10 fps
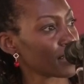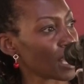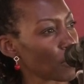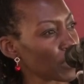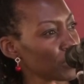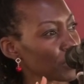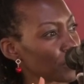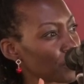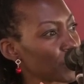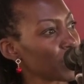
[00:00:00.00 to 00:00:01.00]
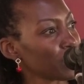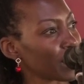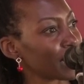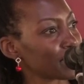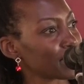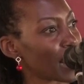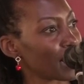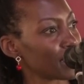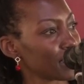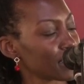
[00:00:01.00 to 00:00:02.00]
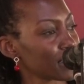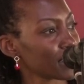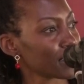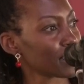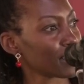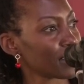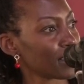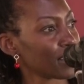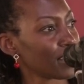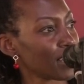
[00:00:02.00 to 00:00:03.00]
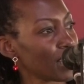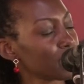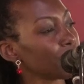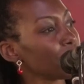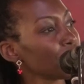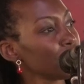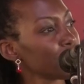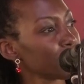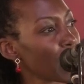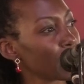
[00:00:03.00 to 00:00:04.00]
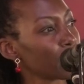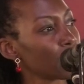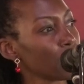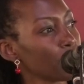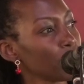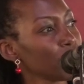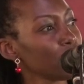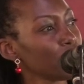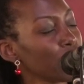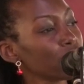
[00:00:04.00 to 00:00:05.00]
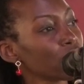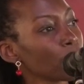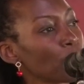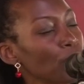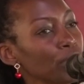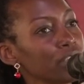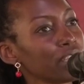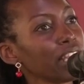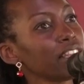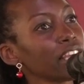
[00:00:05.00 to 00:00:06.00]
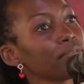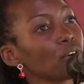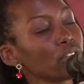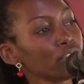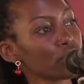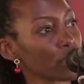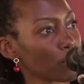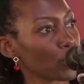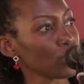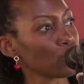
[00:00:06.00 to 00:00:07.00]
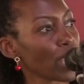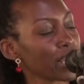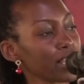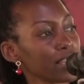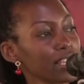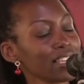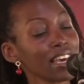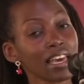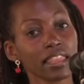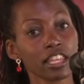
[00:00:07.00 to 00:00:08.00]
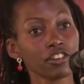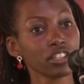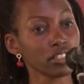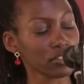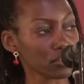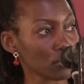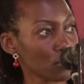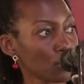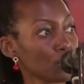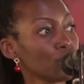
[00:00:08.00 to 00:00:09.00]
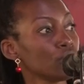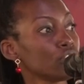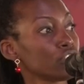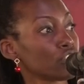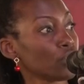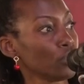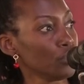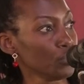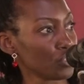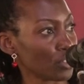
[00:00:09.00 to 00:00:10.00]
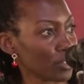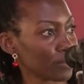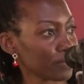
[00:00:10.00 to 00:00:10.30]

I want you to feel that sadness. It's a very sad thing. You get to the point, they've gotten to the point where they think there is no solution.